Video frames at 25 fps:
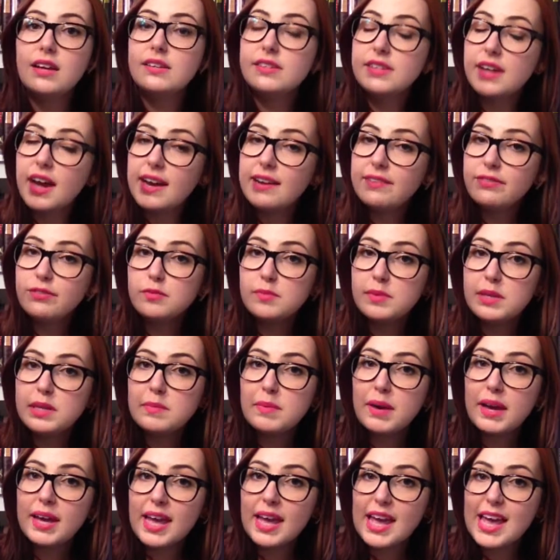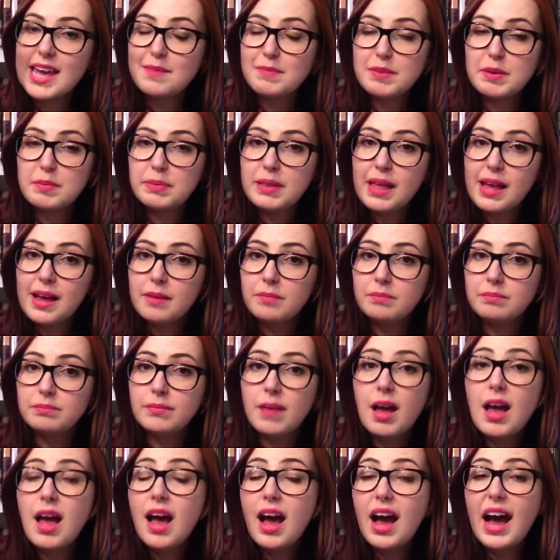Die for Me by Amy Plum.
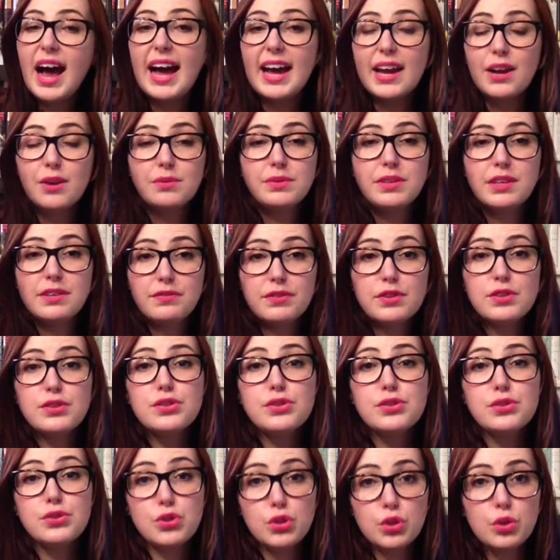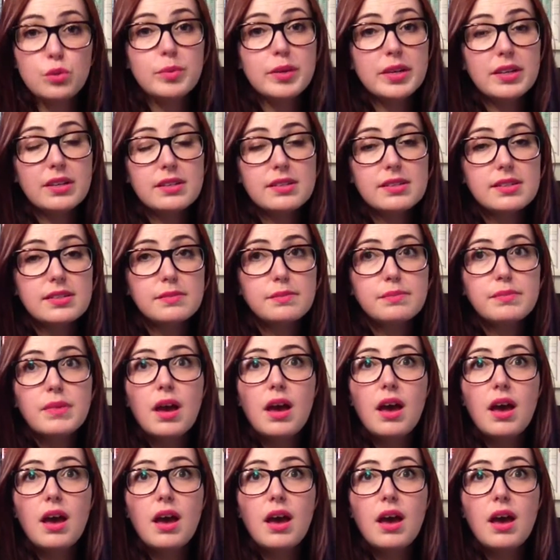I only first two books.